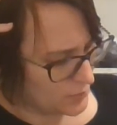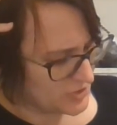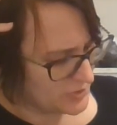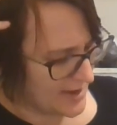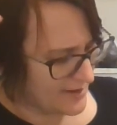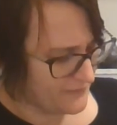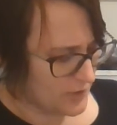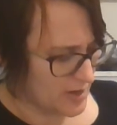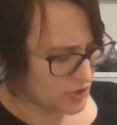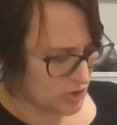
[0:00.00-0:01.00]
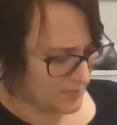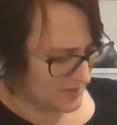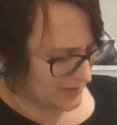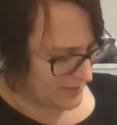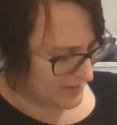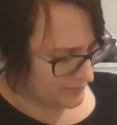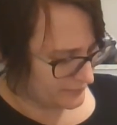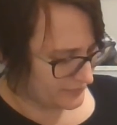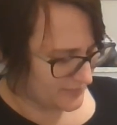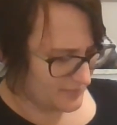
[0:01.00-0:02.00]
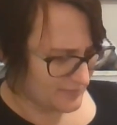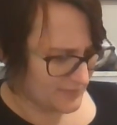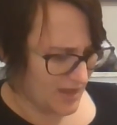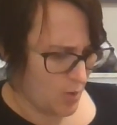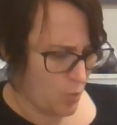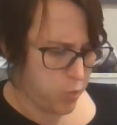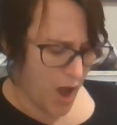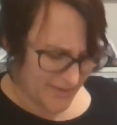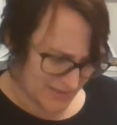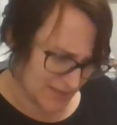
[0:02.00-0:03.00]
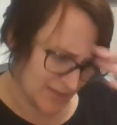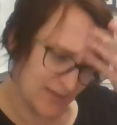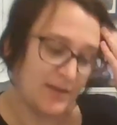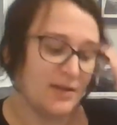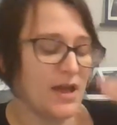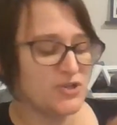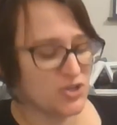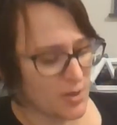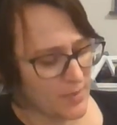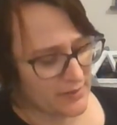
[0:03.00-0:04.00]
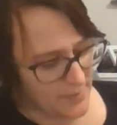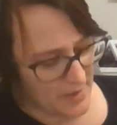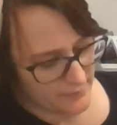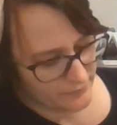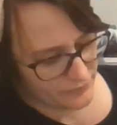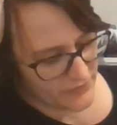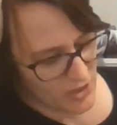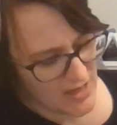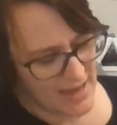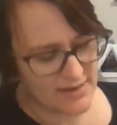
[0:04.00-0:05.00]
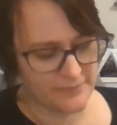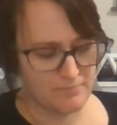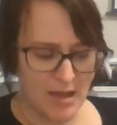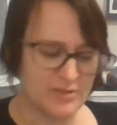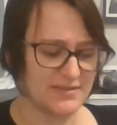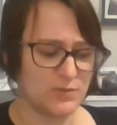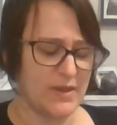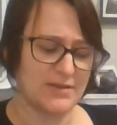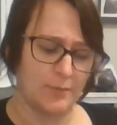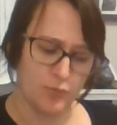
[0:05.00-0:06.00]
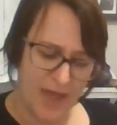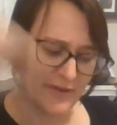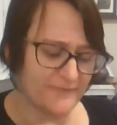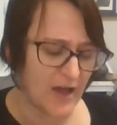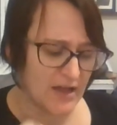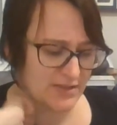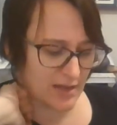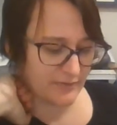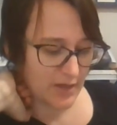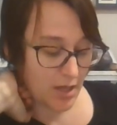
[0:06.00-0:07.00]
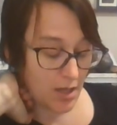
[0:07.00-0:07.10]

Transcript: Would you care for a sherbet lemon? Oh, what? A sherbet lemon. They're a kind of Muggle sweet I'm rather fond of.